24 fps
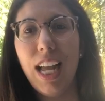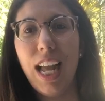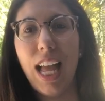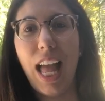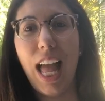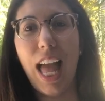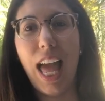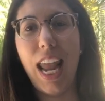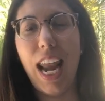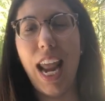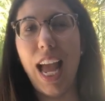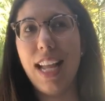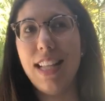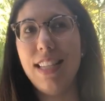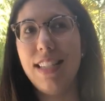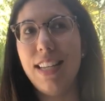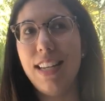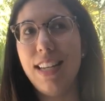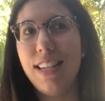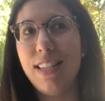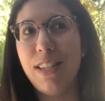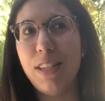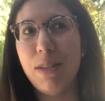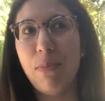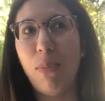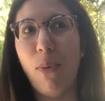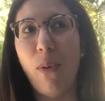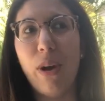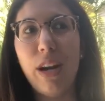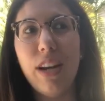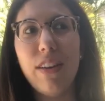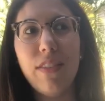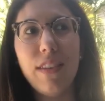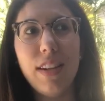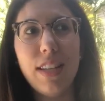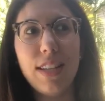and I didn't see the
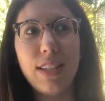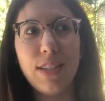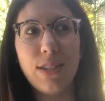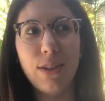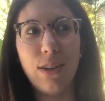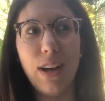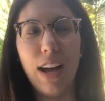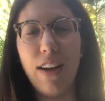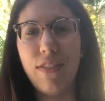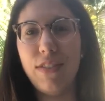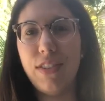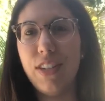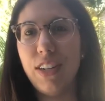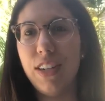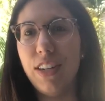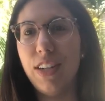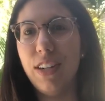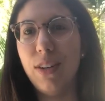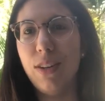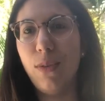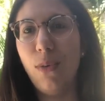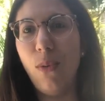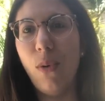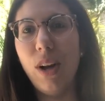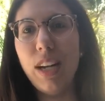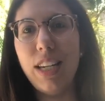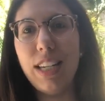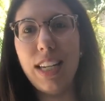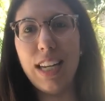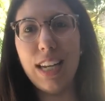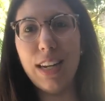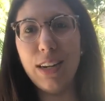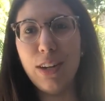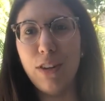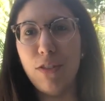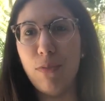point of it. So after 1
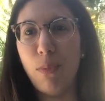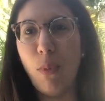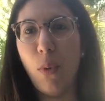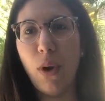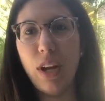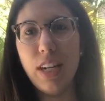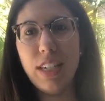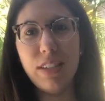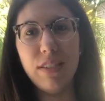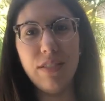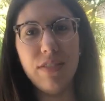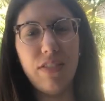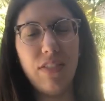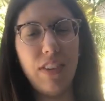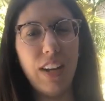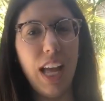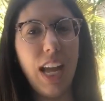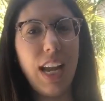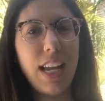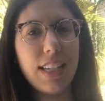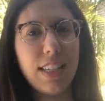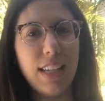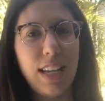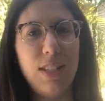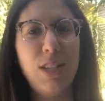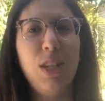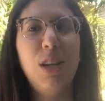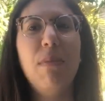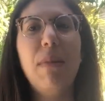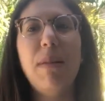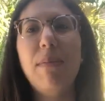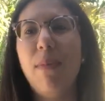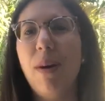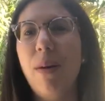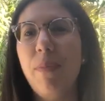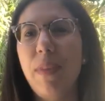year of point and flex, I told
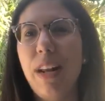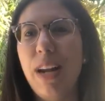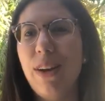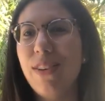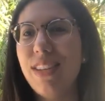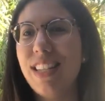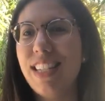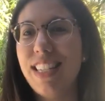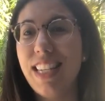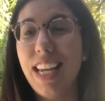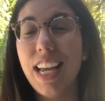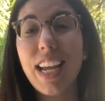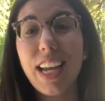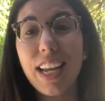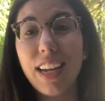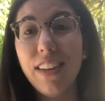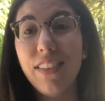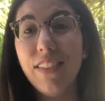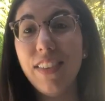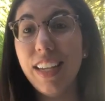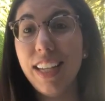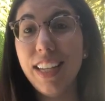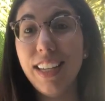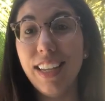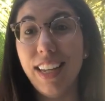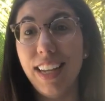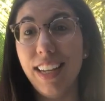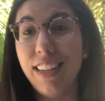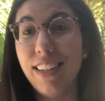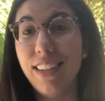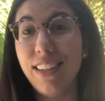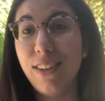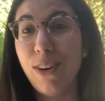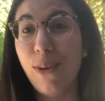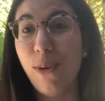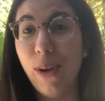my mom that I was sick of it
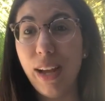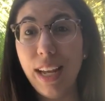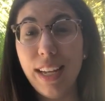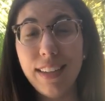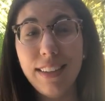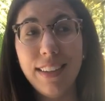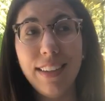and quit.